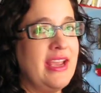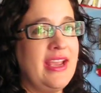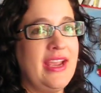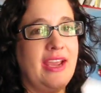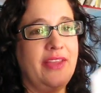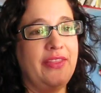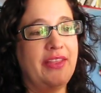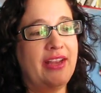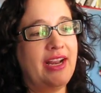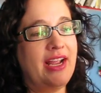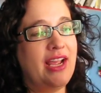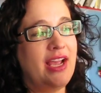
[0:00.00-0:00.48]

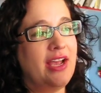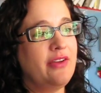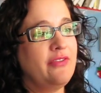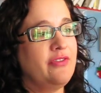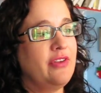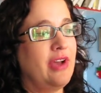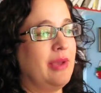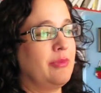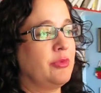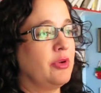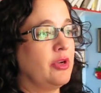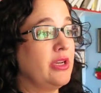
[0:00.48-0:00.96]
And then I have,
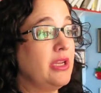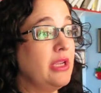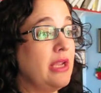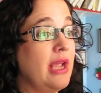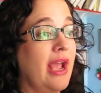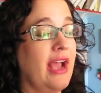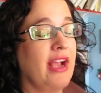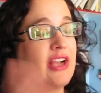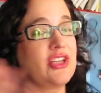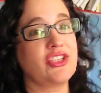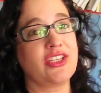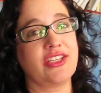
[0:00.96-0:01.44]
I'm going to
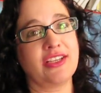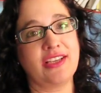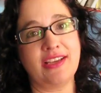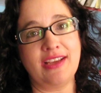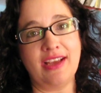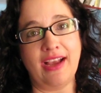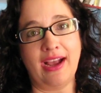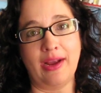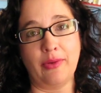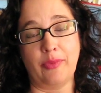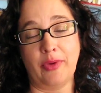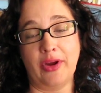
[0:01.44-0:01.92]

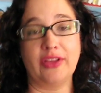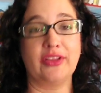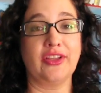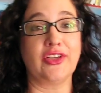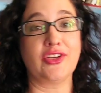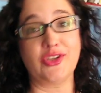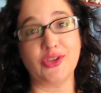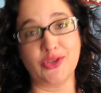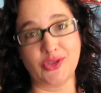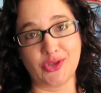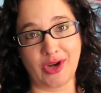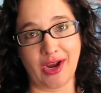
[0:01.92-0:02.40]
actually, I rarely
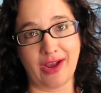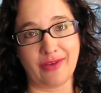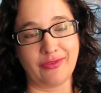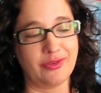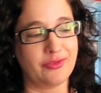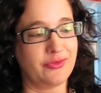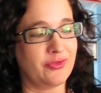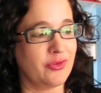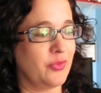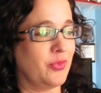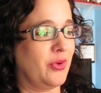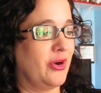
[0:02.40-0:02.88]
do travel
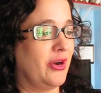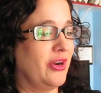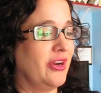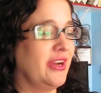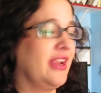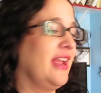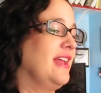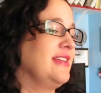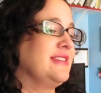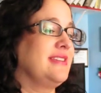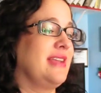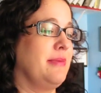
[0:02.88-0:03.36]
for work
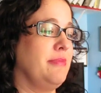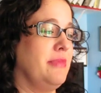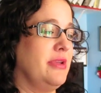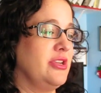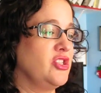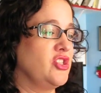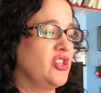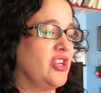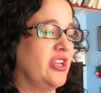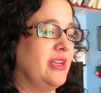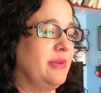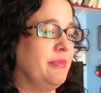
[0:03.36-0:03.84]
as I
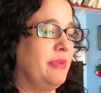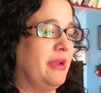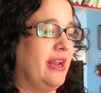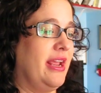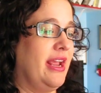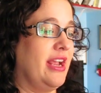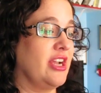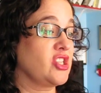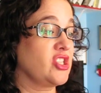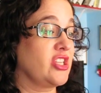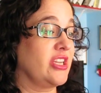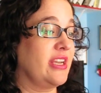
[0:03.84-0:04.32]
mentioned, but I
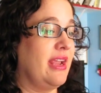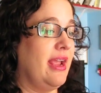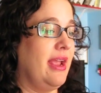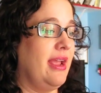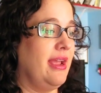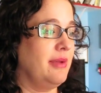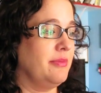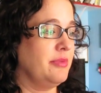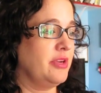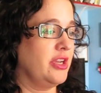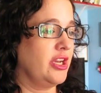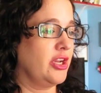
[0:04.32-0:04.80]
actually
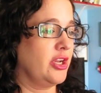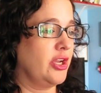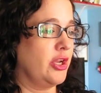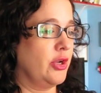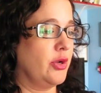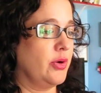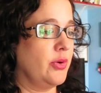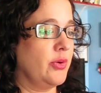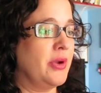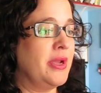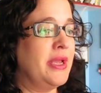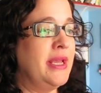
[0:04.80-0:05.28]
am going to
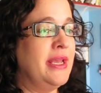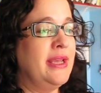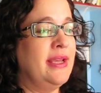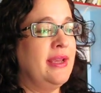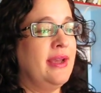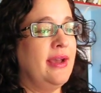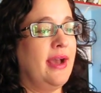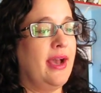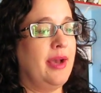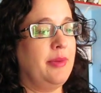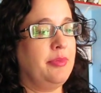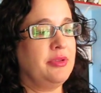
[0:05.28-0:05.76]
go
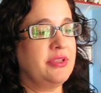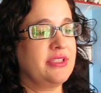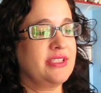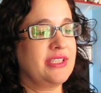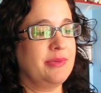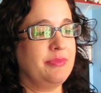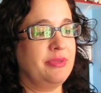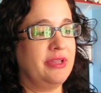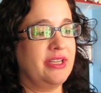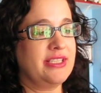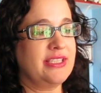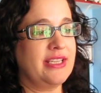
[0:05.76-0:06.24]
up
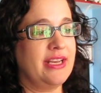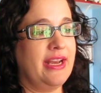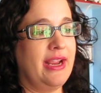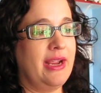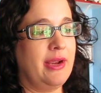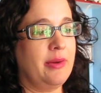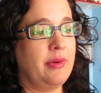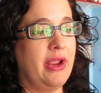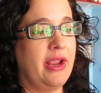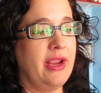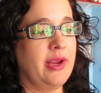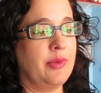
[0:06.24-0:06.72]
someplace in
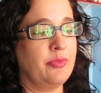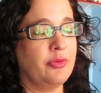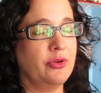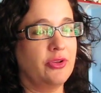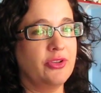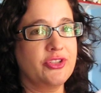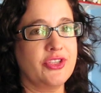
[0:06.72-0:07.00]
April.